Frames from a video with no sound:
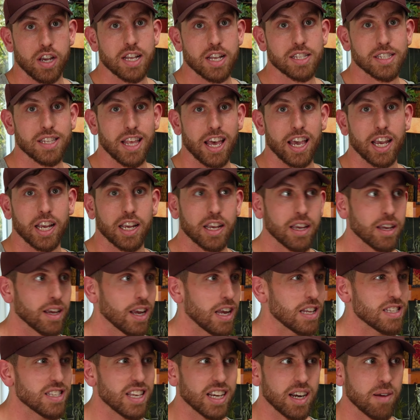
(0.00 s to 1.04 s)
It's like
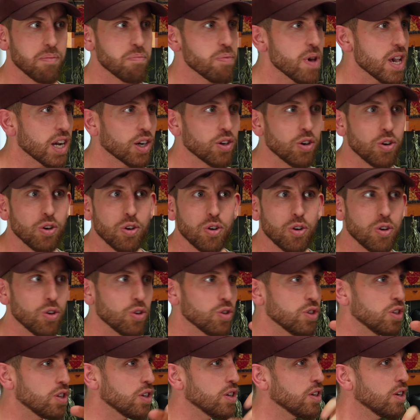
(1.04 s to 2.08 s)
a
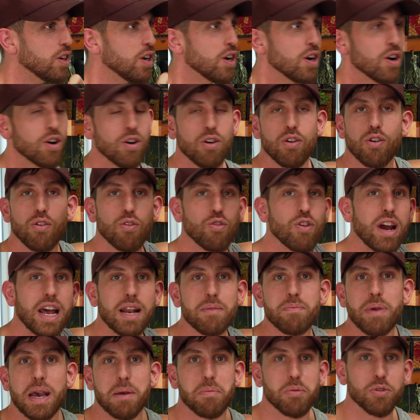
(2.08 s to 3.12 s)
pickled red
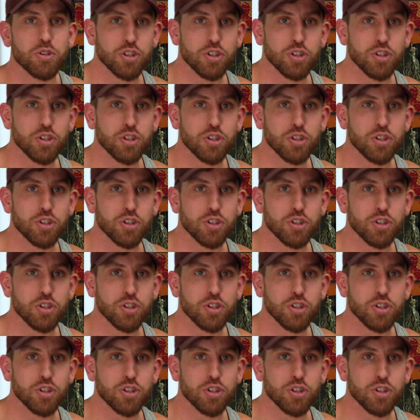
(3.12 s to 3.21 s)
pepper